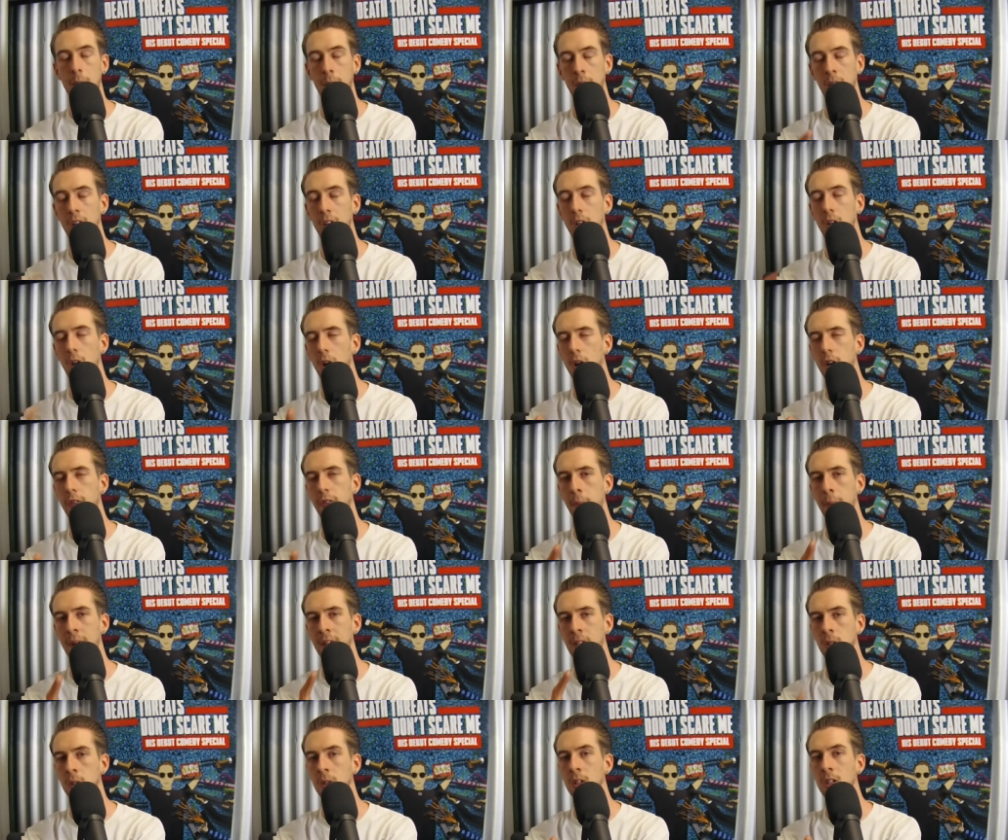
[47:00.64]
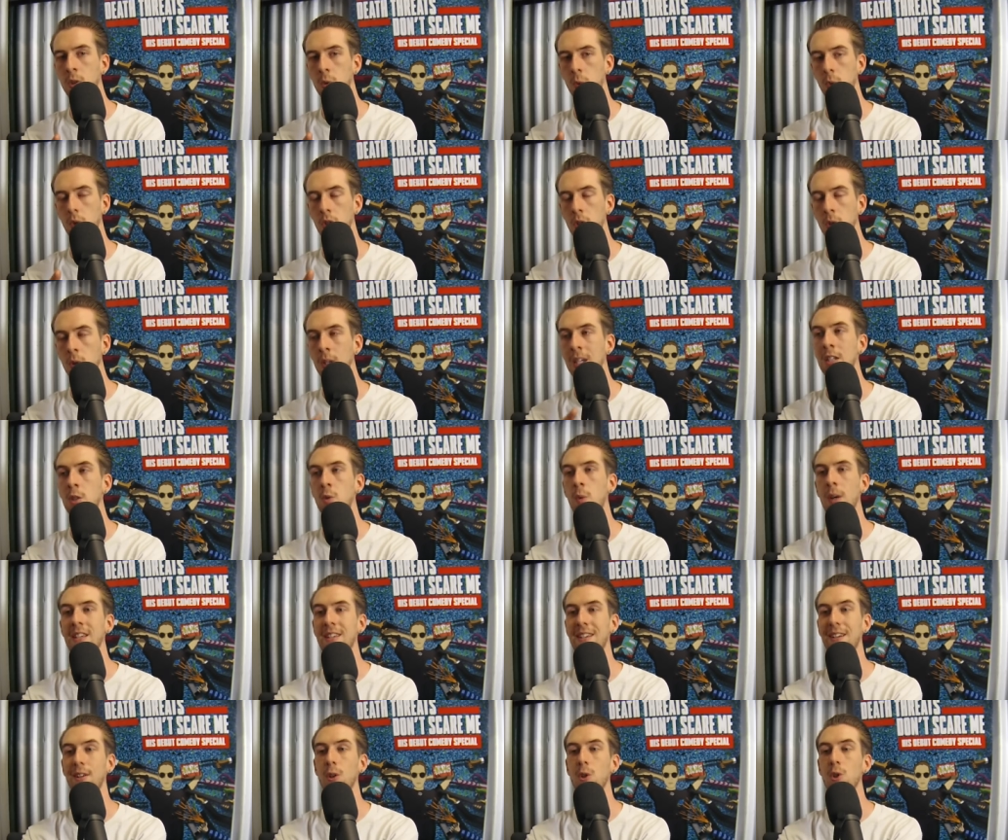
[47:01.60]
I'm going to go over my New Year's New Year's
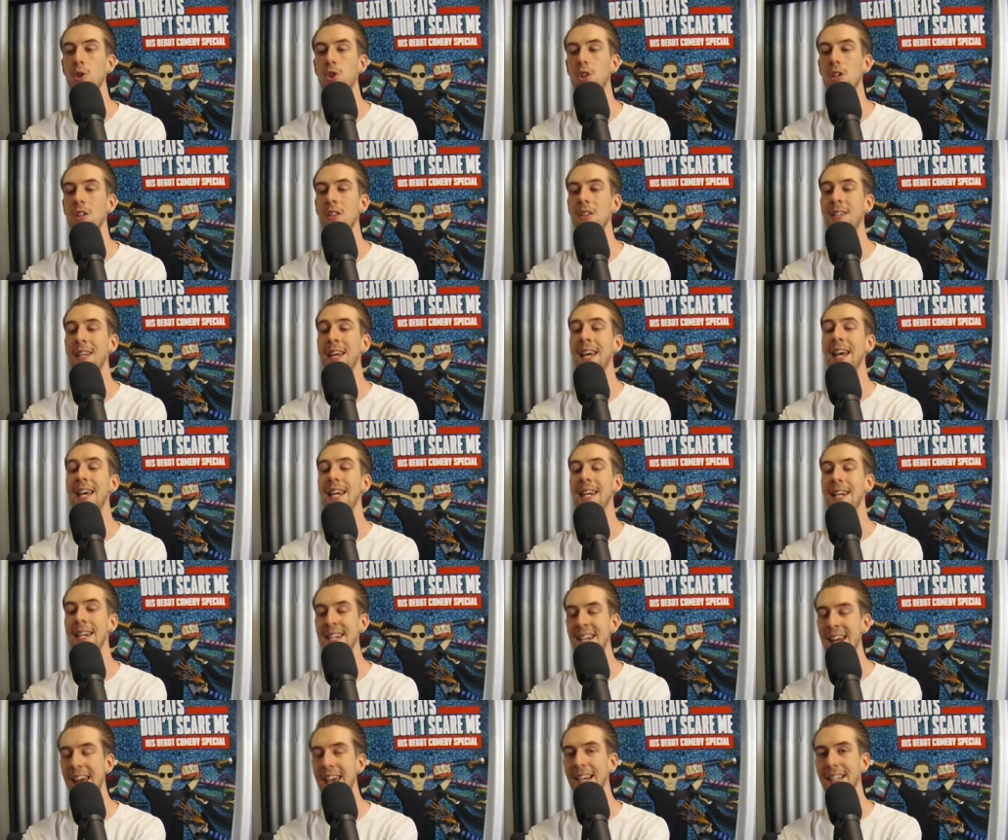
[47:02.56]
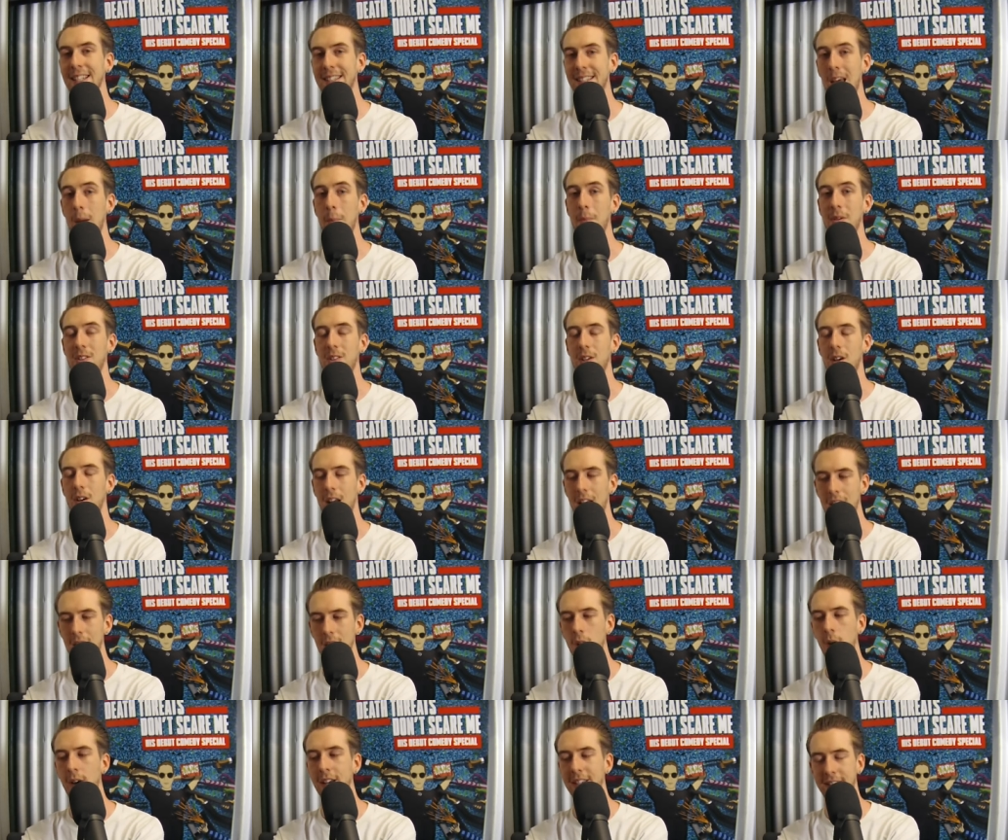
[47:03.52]
resolutions next episode.
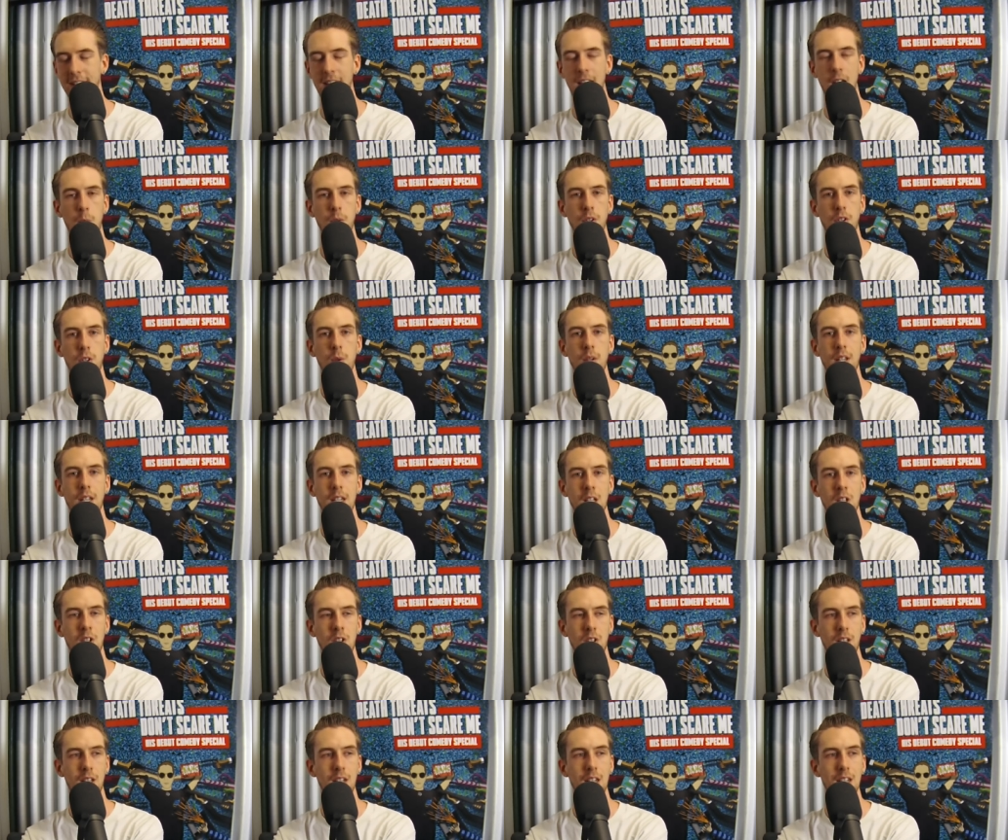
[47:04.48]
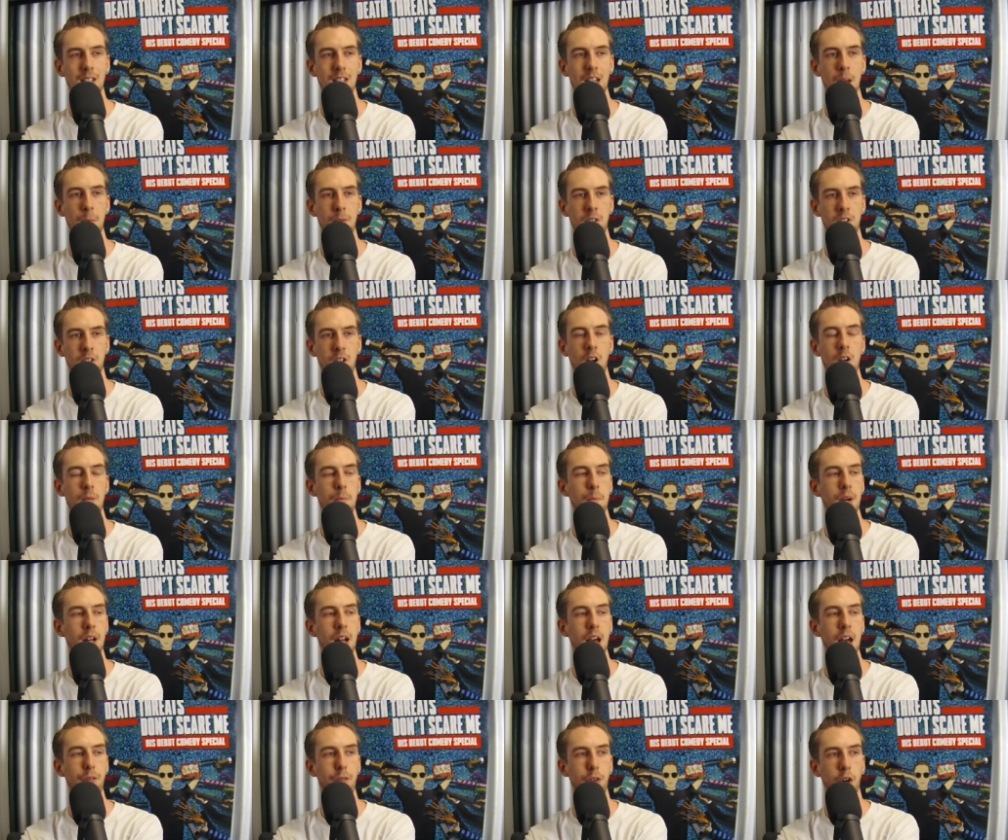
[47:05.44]
I know I said I would do it this this episode,
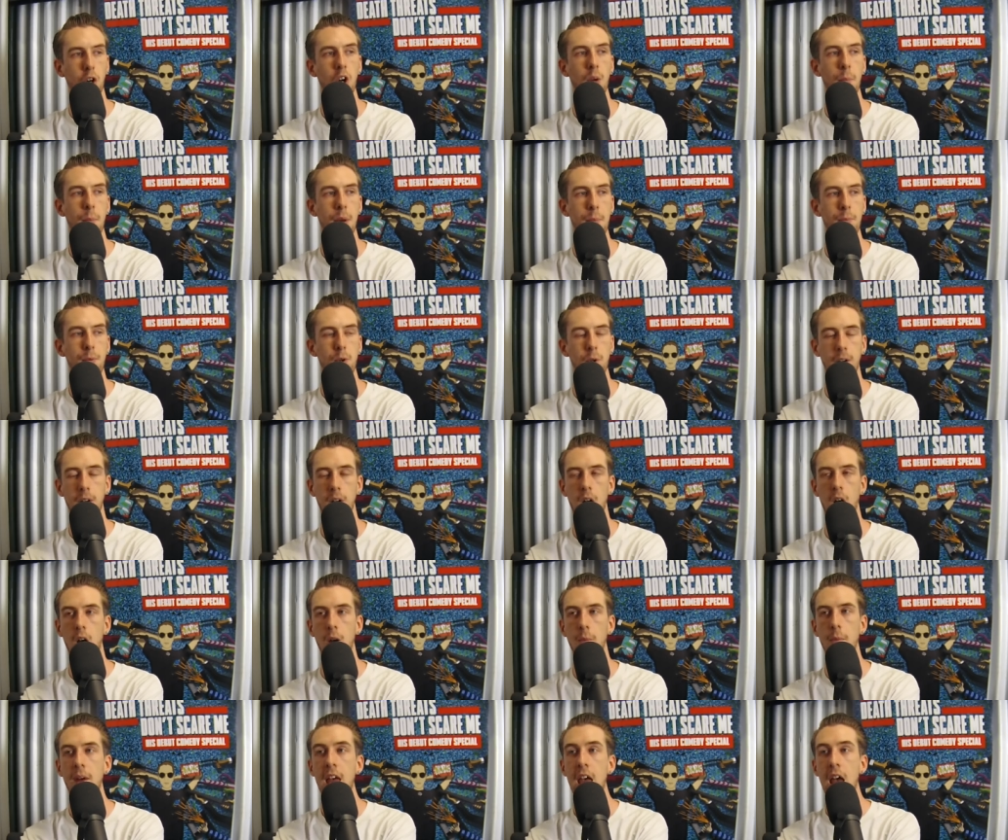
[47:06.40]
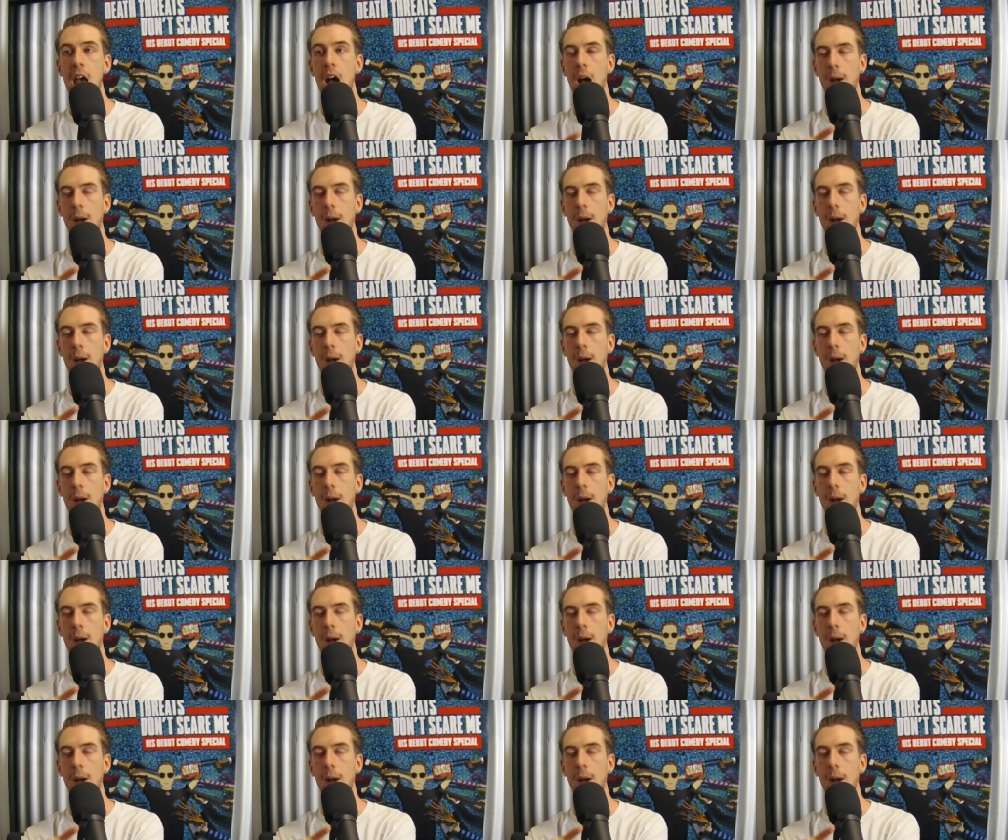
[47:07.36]
but I forgot my book at home.